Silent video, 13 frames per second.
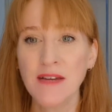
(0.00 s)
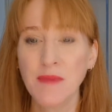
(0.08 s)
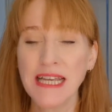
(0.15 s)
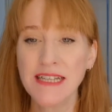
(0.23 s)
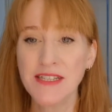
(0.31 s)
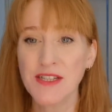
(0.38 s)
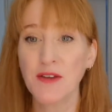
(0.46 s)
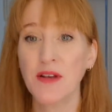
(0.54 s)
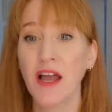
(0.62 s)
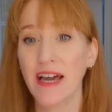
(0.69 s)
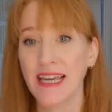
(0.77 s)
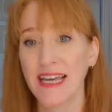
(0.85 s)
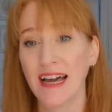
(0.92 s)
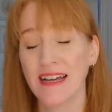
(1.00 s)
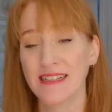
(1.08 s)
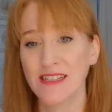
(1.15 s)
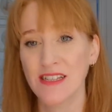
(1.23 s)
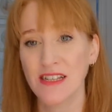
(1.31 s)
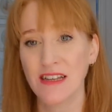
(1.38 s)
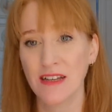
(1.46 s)
please do like
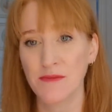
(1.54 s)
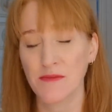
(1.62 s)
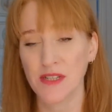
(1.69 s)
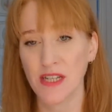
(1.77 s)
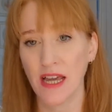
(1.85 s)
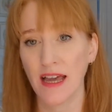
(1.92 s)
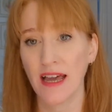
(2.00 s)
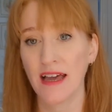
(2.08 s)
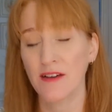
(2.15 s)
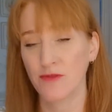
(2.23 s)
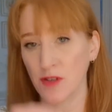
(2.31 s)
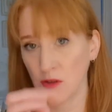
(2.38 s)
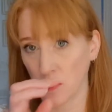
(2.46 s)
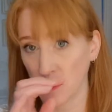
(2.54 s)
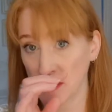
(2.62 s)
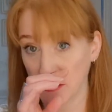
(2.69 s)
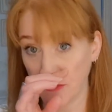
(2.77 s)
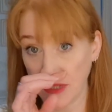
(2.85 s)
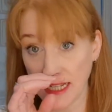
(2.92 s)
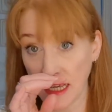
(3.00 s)
and share, of course, the
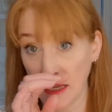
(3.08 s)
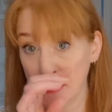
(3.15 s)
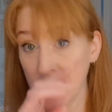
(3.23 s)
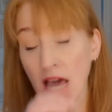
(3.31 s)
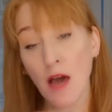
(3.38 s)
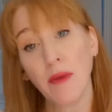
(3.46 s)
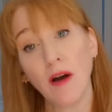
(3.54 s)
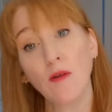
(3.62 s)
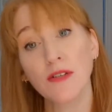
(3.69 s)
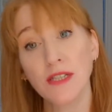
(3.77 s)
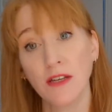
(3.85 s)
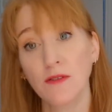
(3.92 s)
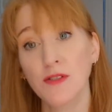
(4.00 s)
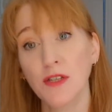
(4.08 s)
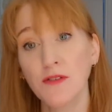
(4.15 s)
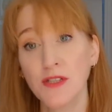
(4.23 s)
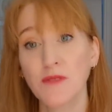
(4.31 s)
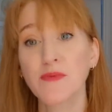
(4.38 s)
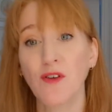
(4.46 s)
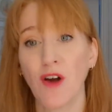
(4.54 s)
videos, but also do
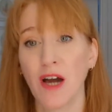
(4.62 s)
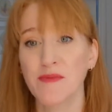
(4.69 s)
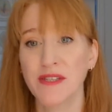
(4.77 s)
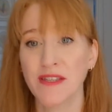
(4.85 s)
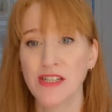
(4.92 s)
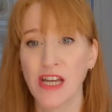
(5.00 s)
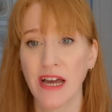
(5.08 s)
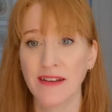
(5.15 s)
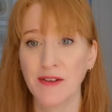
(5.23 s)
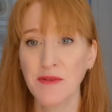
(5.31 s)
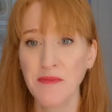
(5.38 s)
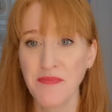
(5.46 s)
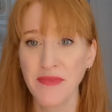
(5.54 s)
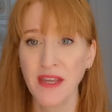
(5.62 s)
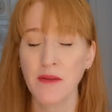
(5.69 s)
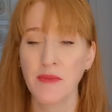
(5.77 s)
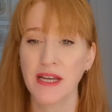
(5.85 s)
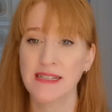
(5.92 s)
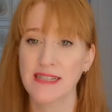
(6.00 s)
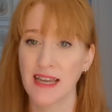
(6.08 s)
subscribe to the channel
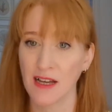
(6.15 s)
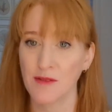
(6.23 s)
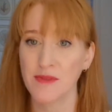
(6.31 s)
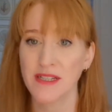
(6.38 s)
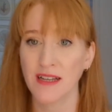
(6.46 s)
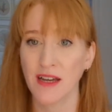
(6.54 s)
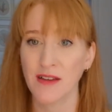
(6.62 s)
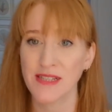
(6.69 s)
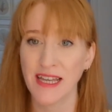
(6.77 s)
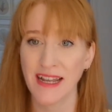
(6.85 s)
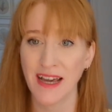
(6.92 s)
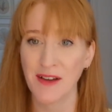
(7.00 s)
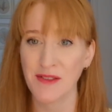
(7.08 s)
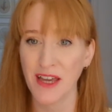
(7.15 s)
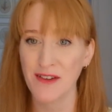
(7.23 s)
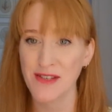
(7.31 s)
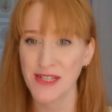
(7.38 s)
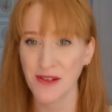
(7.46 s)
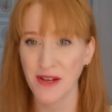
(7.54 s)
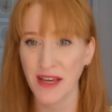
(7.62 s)
because it helps the codes get out there,
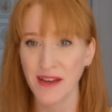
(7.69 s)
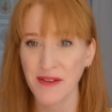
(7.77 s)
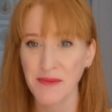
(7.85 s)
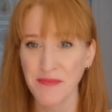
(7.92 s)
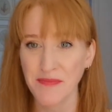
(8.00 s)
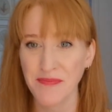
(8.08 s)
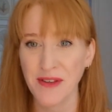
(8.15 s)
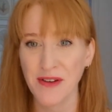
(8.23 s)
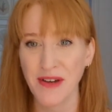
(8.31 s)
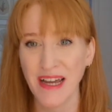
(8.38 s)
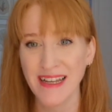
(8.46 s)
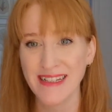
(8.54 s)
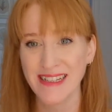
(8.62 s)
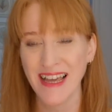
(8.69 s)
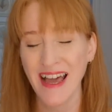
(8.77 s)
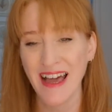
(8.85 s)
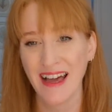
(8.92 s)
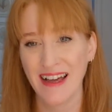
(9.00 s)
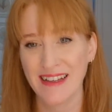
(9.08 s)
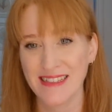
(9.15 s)
as you know. All right,
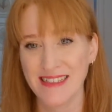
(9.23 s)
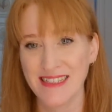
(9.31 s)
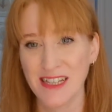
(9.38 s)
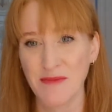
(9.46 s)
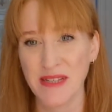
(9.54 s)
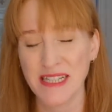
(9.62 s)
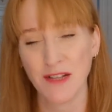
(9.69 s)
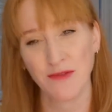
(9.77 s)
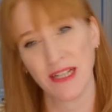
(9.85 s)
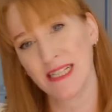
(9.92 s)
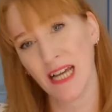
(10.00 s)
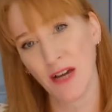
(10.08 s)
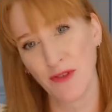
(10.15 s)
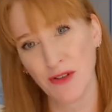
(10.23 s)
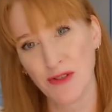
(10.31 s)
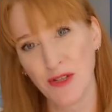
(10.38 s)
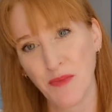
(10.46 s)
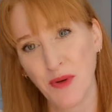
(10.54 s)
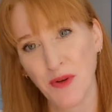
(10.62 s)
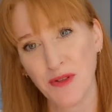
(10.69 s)
and it's lovely to have your
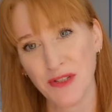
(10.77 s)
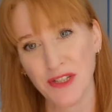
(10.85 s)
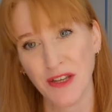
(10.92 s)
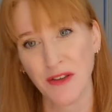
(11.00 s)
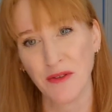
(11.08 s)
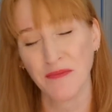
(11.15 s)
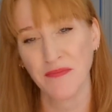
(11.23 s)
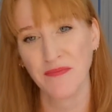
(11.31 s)
support too.